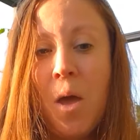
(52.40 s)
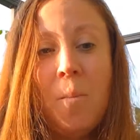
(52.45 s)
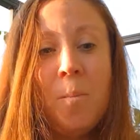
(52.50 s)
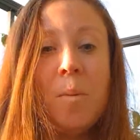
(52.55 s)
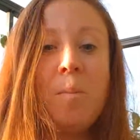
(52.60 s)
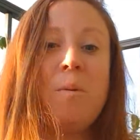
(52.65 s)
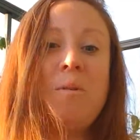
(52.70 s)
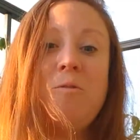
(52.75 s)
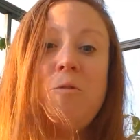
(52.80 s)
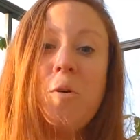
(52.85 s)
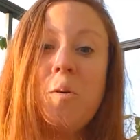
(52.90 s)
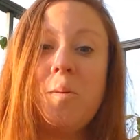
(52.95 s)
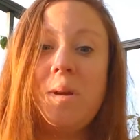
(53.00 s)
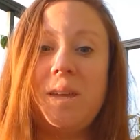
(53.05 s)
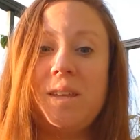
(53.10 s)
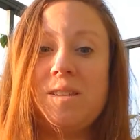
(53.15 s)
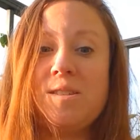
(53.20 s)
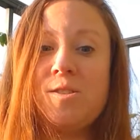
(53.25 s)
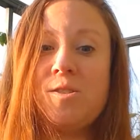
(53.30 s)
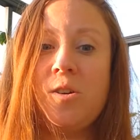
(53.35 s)
But before we
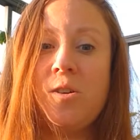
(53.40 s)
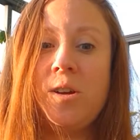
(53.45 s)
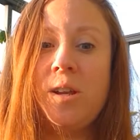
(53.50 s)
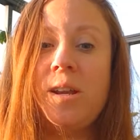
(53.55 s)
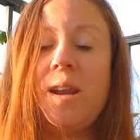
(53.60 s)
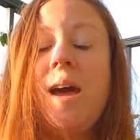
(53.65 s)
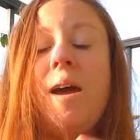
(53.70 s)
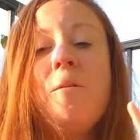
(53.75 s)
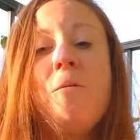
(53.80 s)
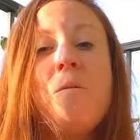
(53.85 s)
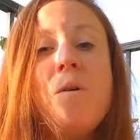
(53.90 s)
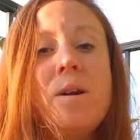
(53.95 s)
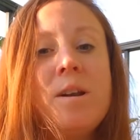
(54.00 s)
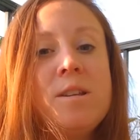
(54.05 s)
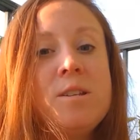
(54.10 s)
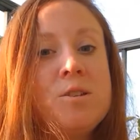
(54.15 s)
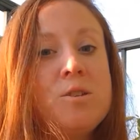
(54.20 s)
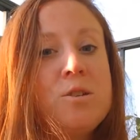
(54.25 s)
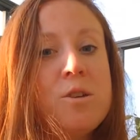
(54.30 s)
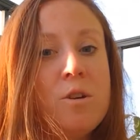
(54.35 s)
get started, I wanted
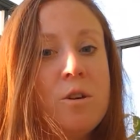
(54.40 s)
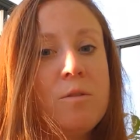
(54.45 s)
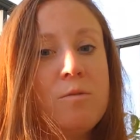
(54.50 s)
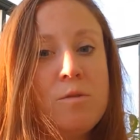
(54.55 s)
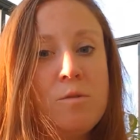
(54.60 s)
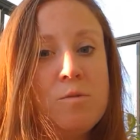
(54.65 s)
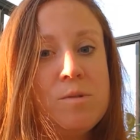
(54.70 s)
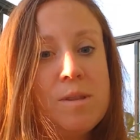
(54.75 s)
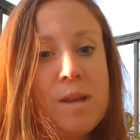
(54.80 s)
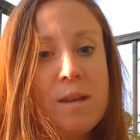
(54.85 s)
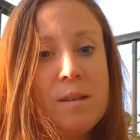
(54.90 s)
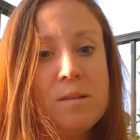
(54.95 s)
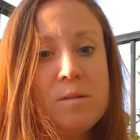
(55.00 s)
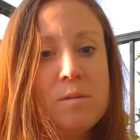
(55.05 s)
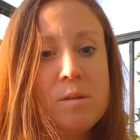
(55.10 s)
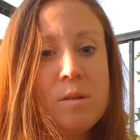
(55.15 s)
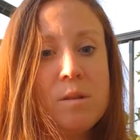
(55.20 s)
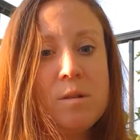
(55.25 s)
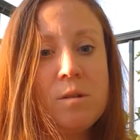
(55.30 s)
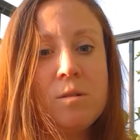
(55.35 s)
to share a few signs
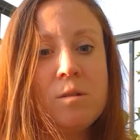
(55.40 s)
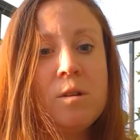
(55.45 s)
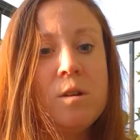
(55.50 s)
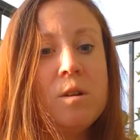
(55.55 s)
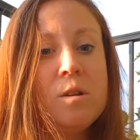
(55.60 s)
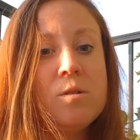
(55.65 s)
with you.